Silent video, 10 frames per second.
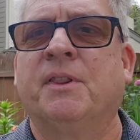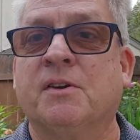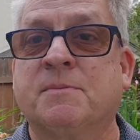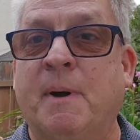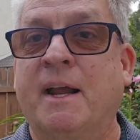
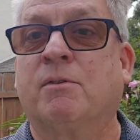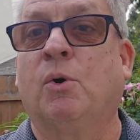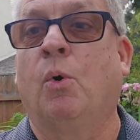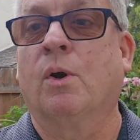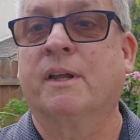those
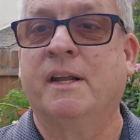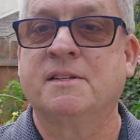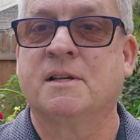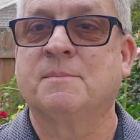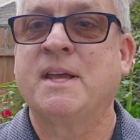
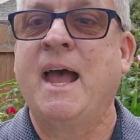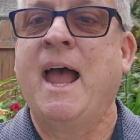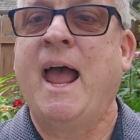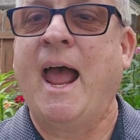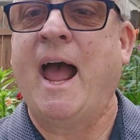microorganisms
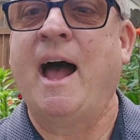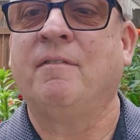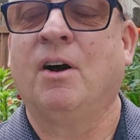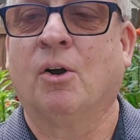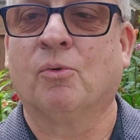
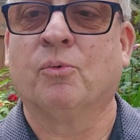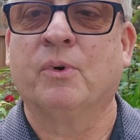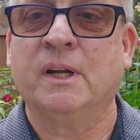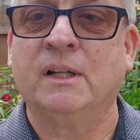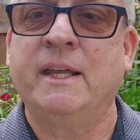have a
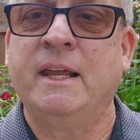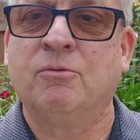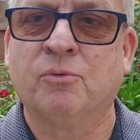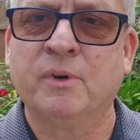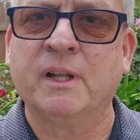really
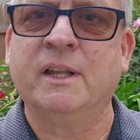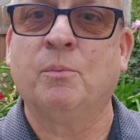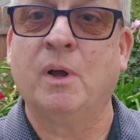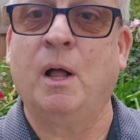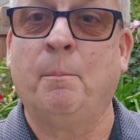
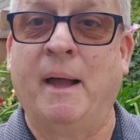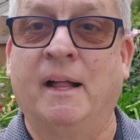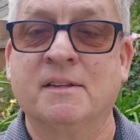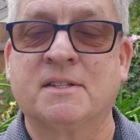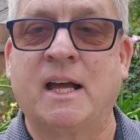well
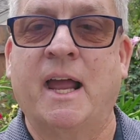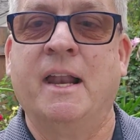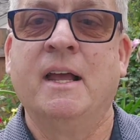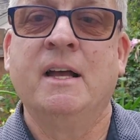balanced diet.